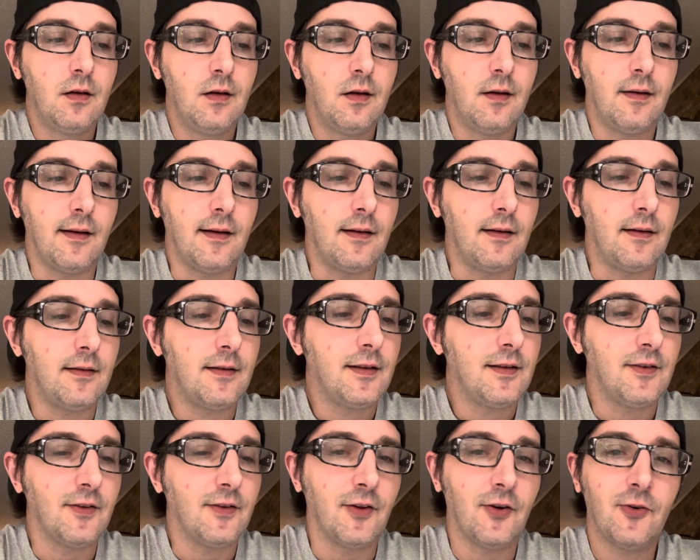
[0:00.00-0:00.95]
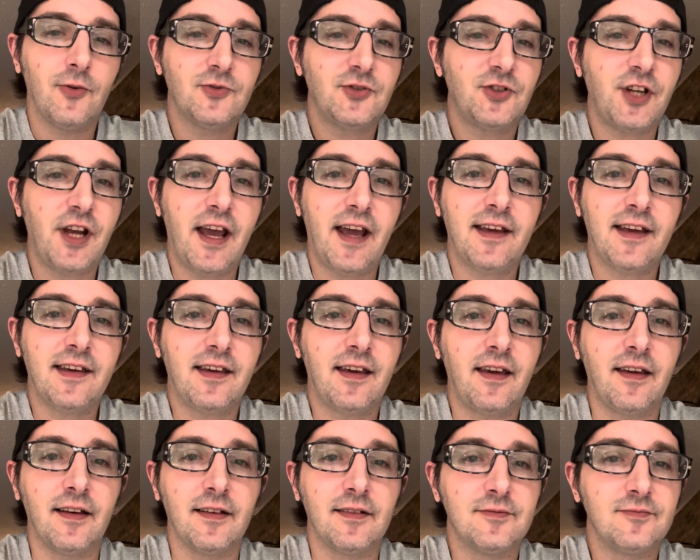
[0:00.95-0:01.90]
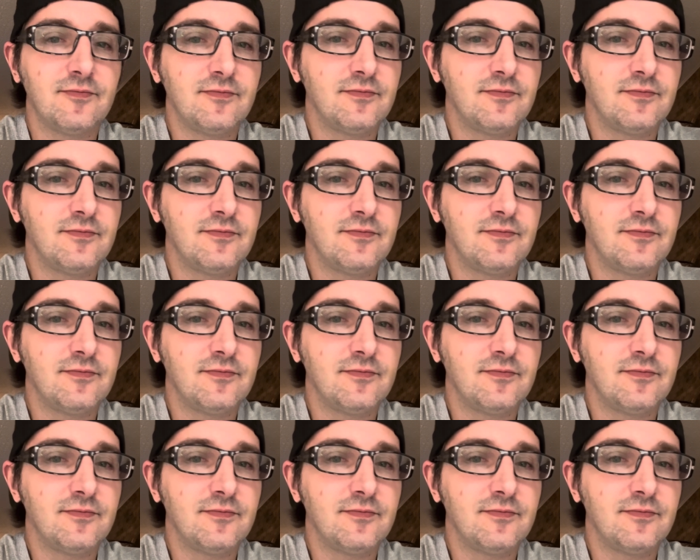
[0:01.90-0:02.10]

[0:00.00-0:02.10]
the whole chat gang,